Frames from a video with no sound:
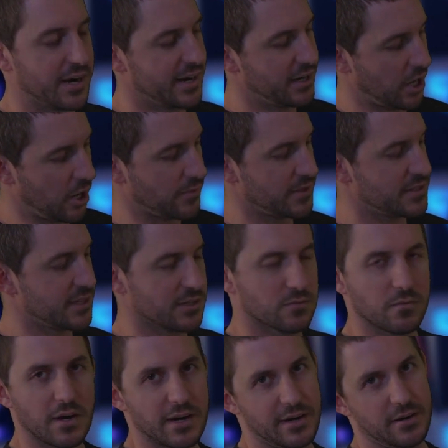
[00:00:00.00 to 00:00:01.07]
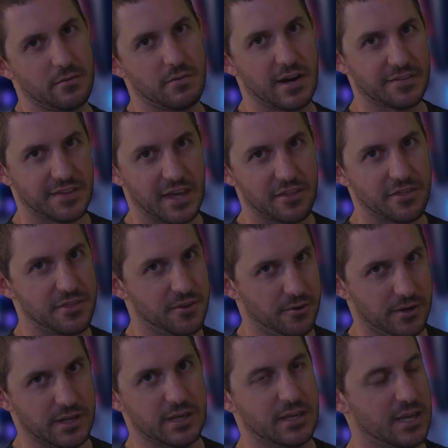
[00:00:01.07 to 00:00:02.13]
it only does run at around that
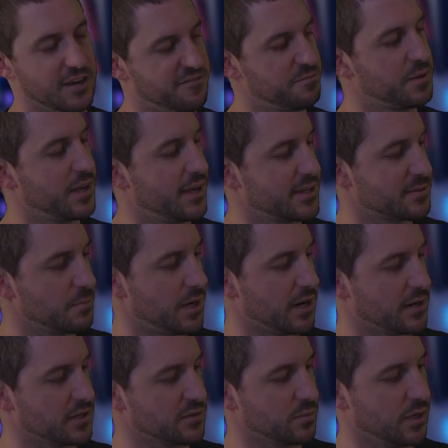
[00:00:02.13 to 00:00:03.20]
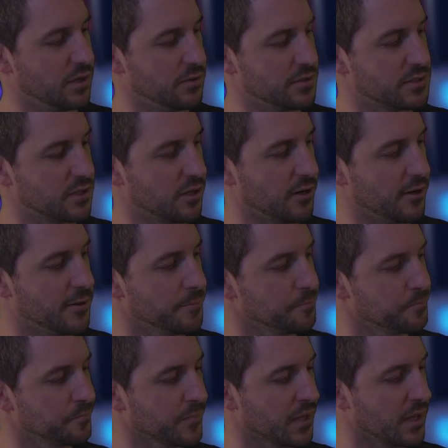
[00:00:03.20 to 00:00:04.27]
30 FPS mark as well. So
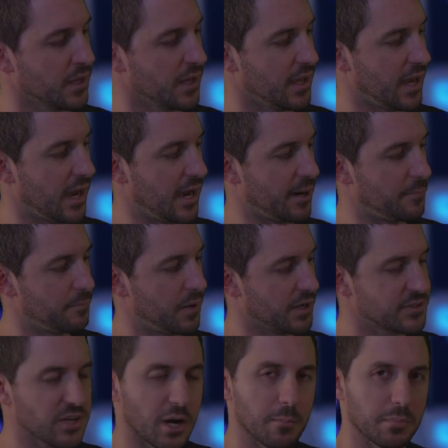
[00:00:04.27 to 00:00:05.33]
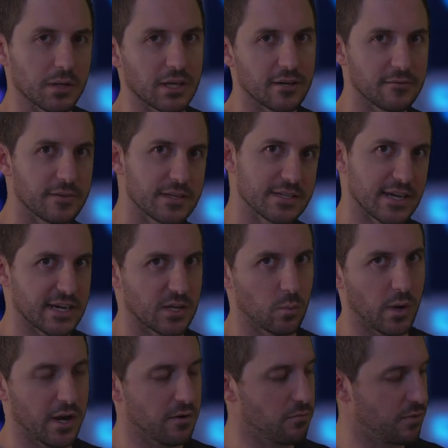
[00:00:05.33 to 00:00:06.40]
I don't believe there's any
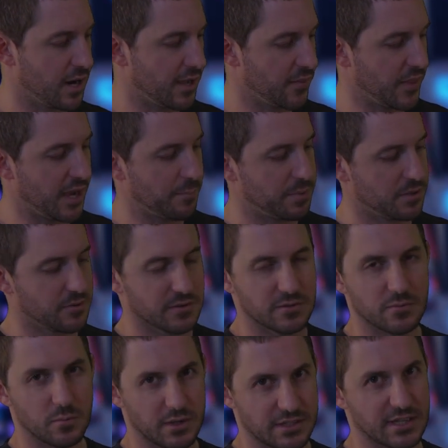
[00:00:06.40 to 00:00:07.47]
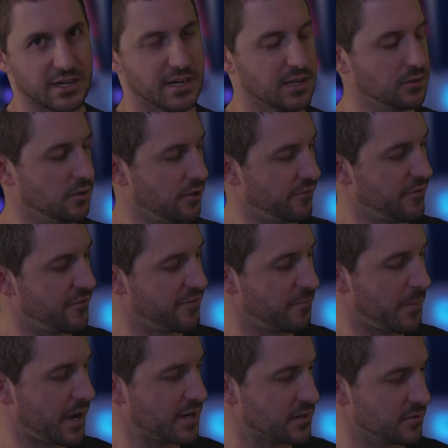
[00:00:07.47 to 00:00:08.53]
way around that because we're sending a lot of
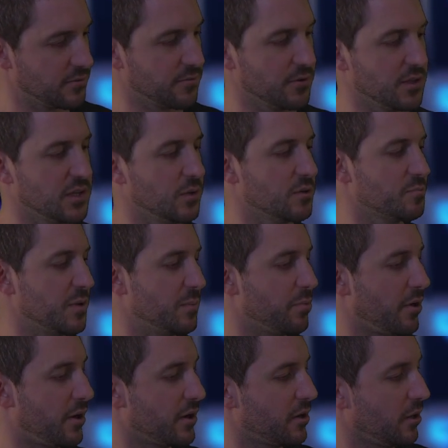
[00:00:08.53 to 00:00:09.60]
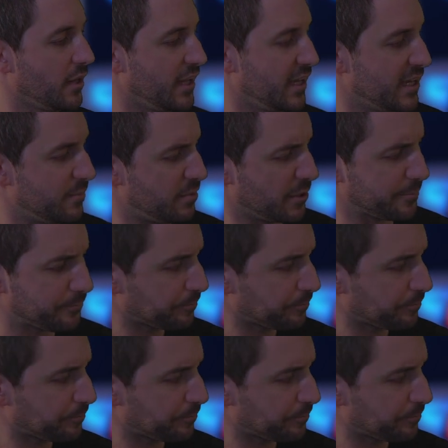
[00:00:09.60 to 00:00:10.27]
information through the USB protocol here, but